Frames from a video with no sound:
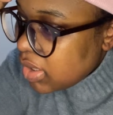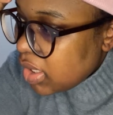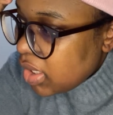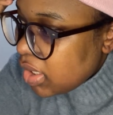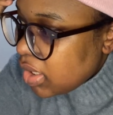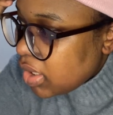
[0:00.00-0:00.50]

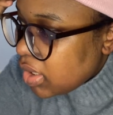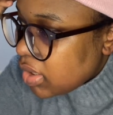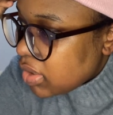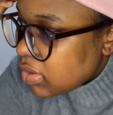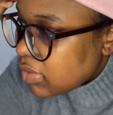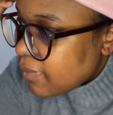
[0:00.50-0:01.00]

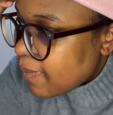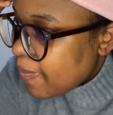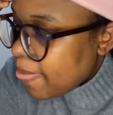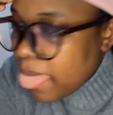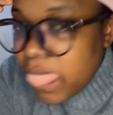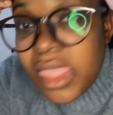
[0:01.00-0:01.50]
Hmm.
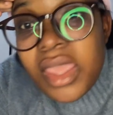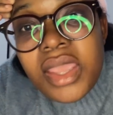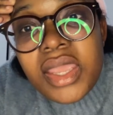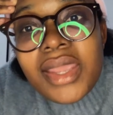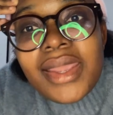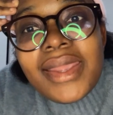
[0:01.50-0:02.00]

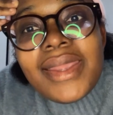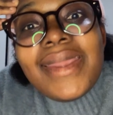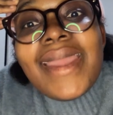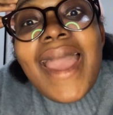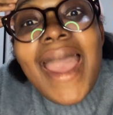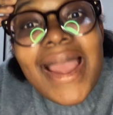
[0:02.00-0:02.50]

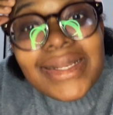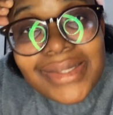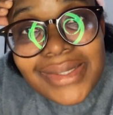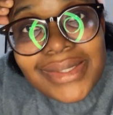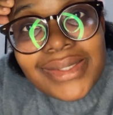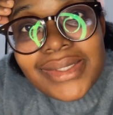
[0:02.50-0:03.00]

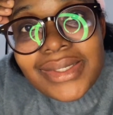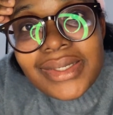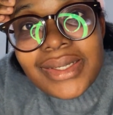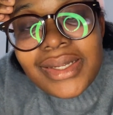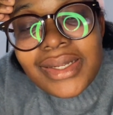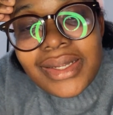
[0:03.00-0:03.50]
Yes,
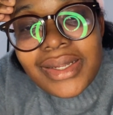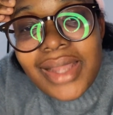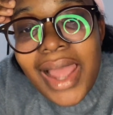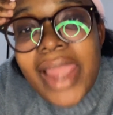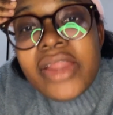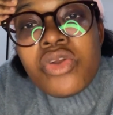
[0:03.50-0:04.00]

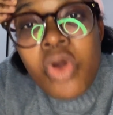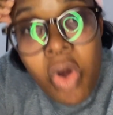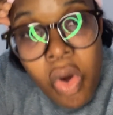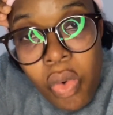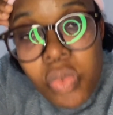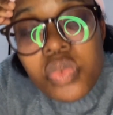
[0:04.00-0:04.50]
I
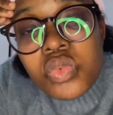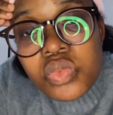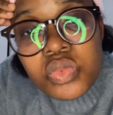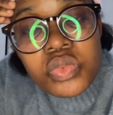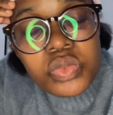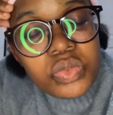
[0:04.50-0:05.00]
know.
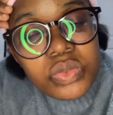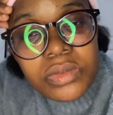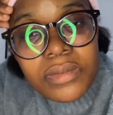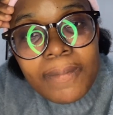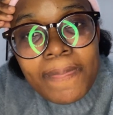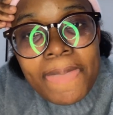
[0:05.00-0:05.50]

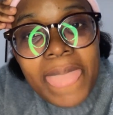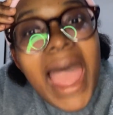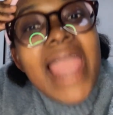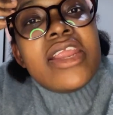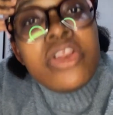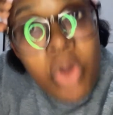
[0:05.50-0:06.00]

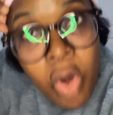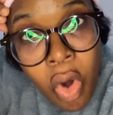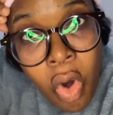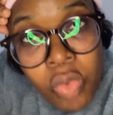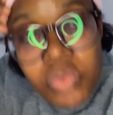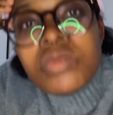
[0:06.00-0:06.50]
I
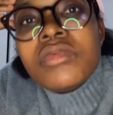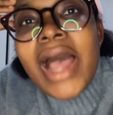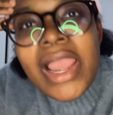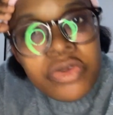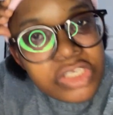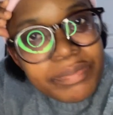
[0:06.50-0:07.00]
know.
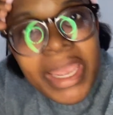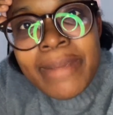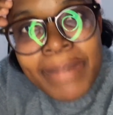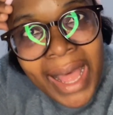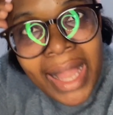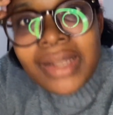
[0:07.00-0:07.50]
I use
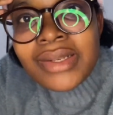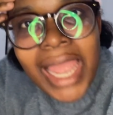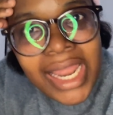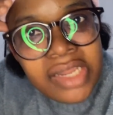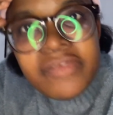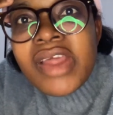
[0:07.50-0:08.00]
PayPal.
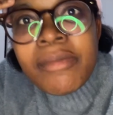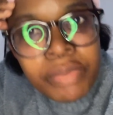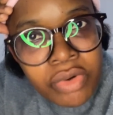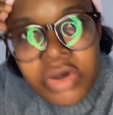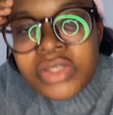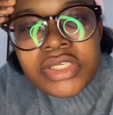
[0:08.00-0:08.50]
I lived
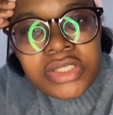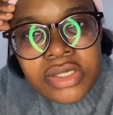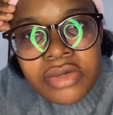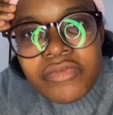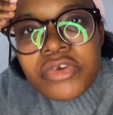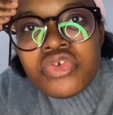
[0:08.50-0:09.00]
abroad
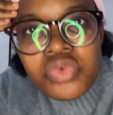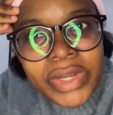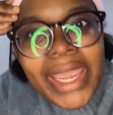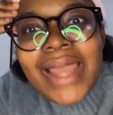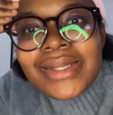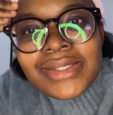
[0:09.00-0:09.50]
for 2
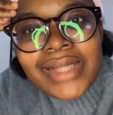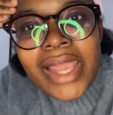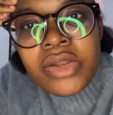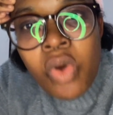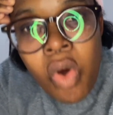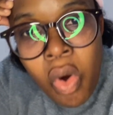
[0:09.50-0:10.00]
years. I
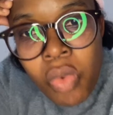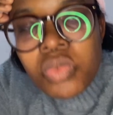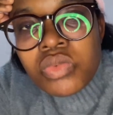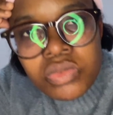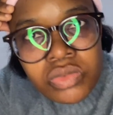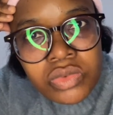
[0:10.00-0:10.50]

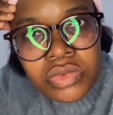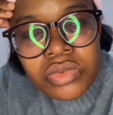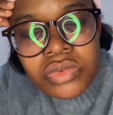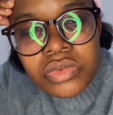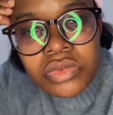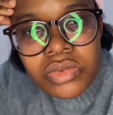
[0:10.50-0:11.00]
know.
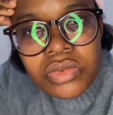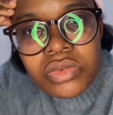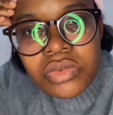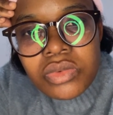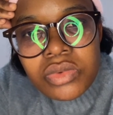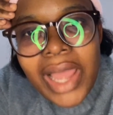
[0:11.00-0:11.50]

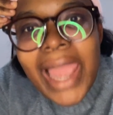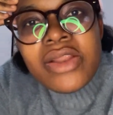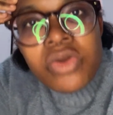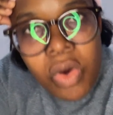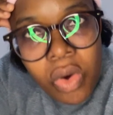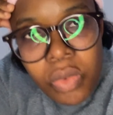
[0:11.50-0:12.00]
I
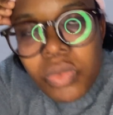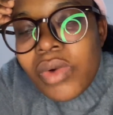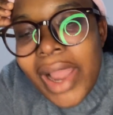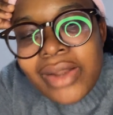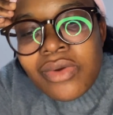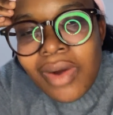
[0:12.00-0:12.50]
know.
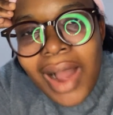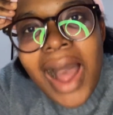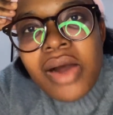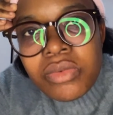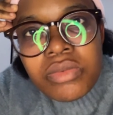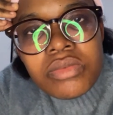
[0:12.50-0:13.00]
I know
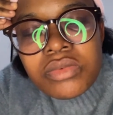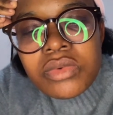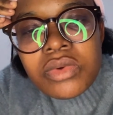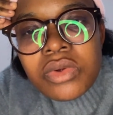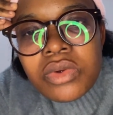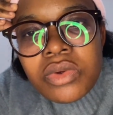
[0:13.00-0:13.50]
how.
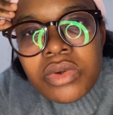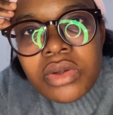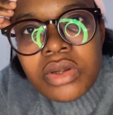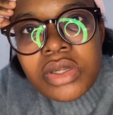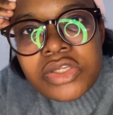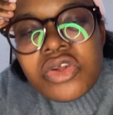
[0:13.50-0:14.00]

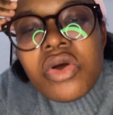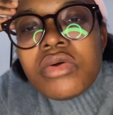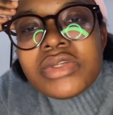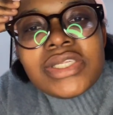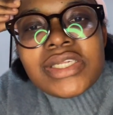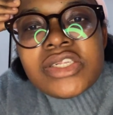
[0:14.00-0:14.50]
So
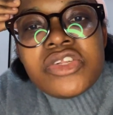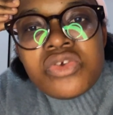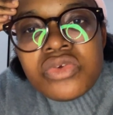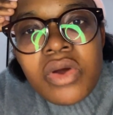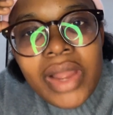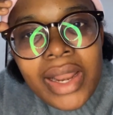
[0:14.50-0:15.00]
since you know